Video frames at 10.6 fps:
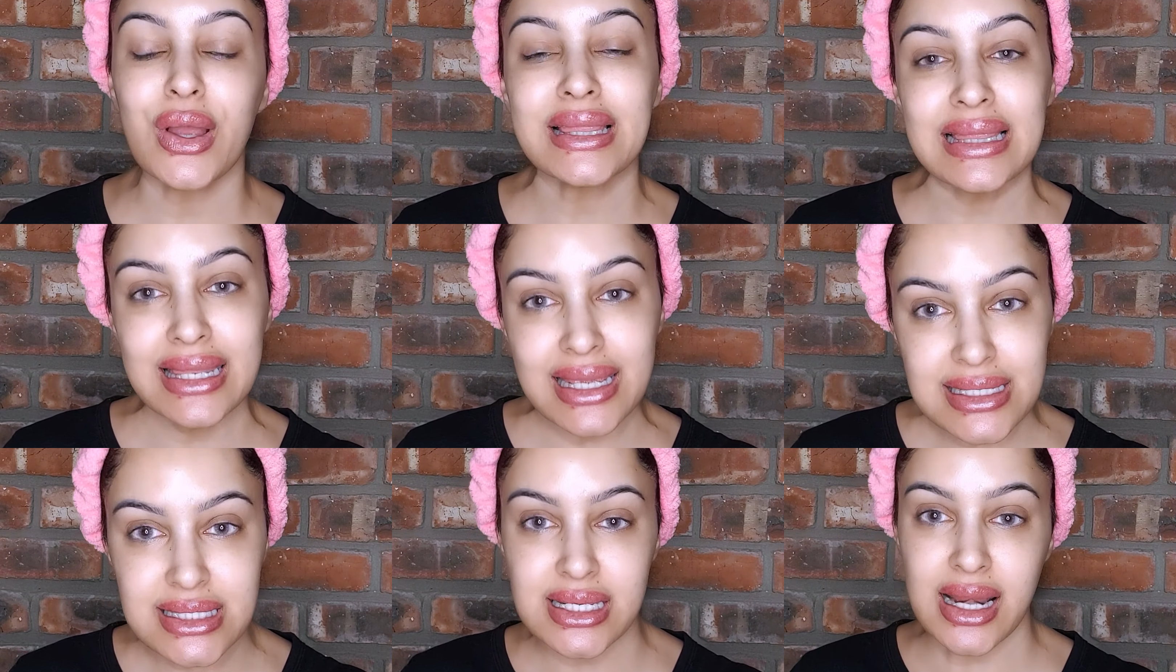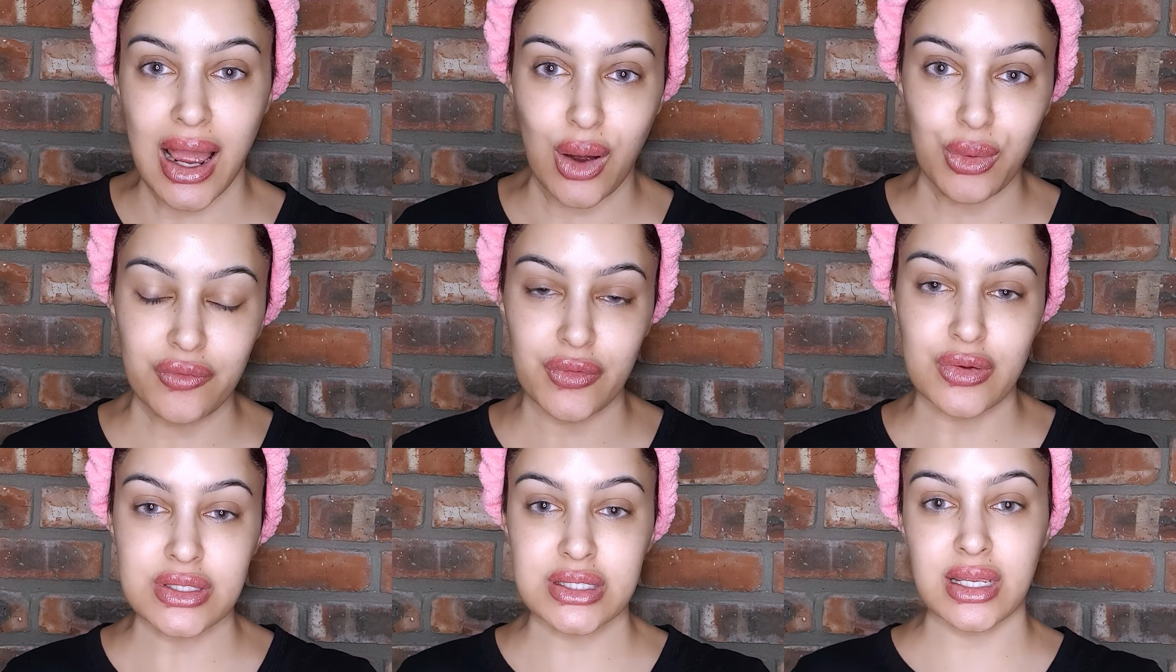at least an hour for
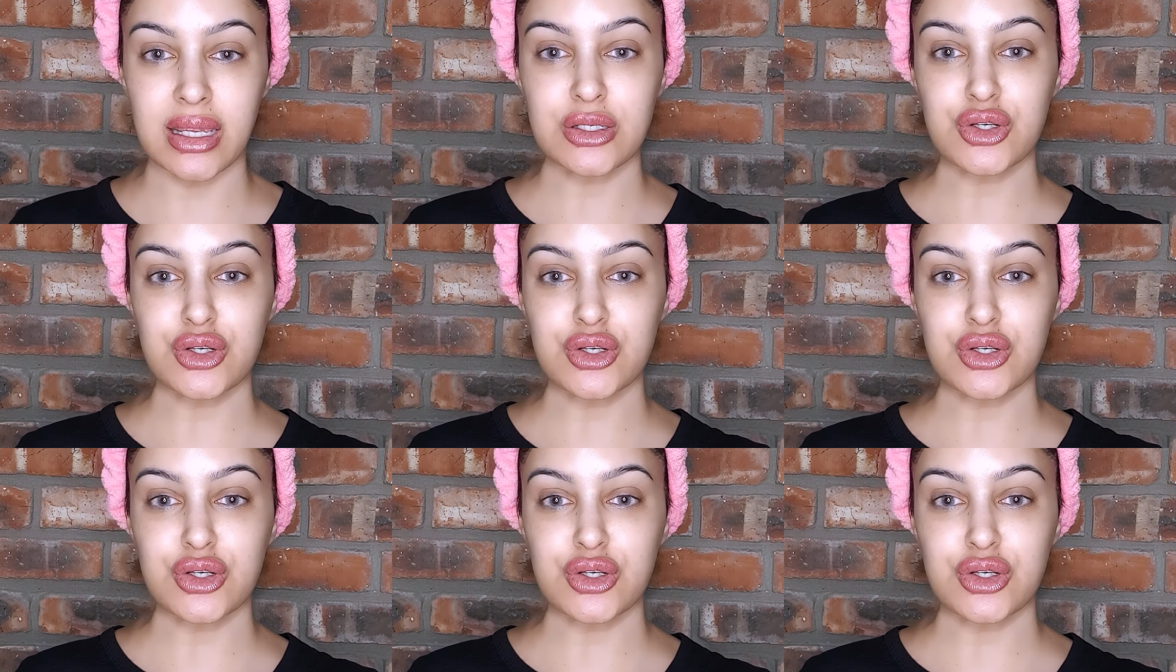your skin